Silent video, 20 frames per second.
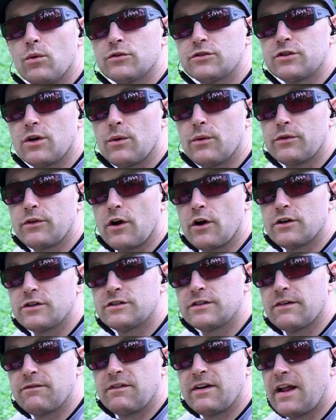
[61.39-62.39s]
We'll start with our
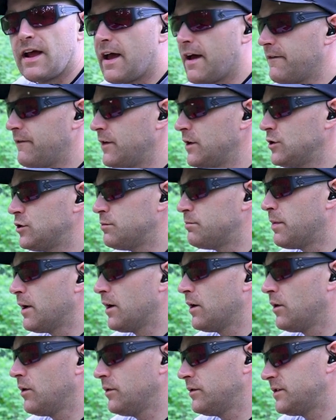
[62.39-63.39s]
7.5 inch
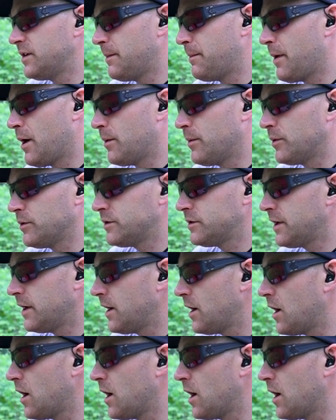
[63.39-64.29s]
barrel. It's a Palmetto State